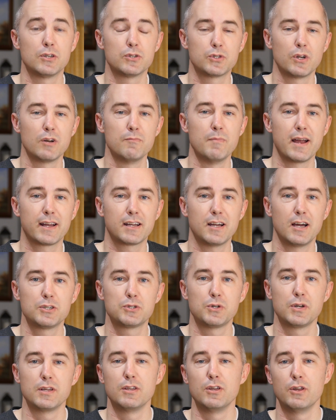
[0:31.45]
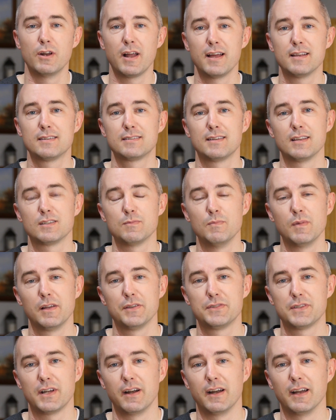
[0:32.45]
to serve my country in the United States
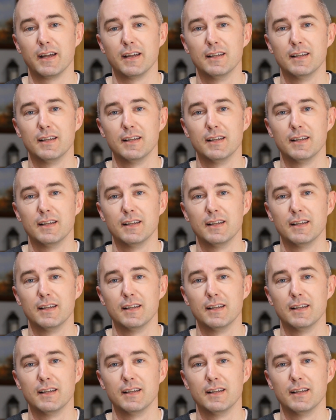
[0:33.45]
military.